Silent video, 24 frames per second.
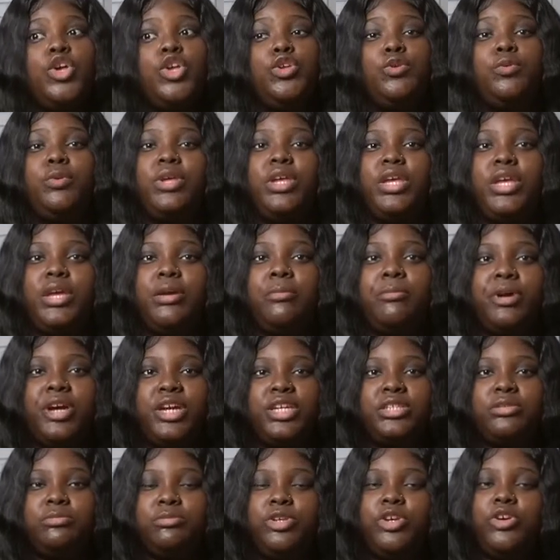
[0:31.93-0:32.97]
you can
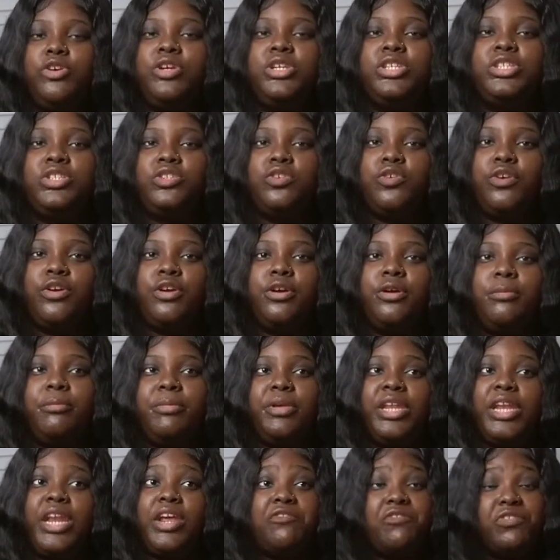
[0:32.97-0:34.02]
inbox me on instagram
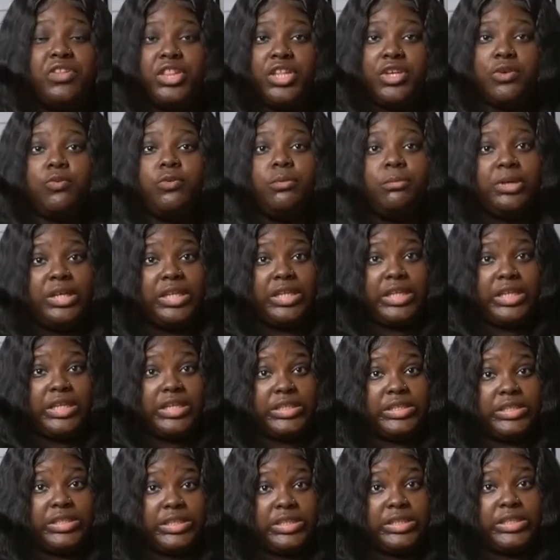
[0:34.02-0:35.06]
and everything will be
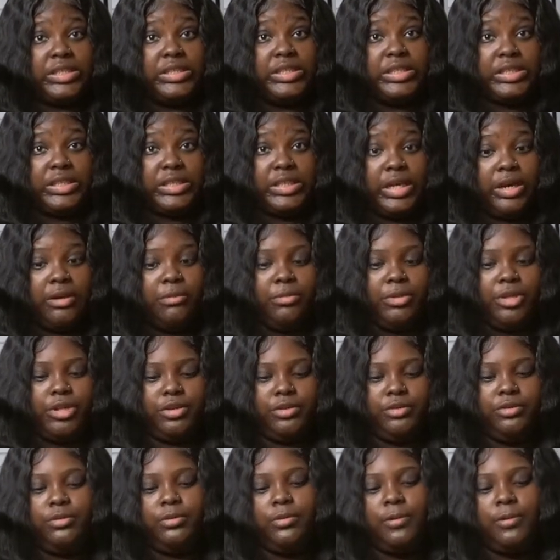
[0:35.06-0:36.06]
listed down below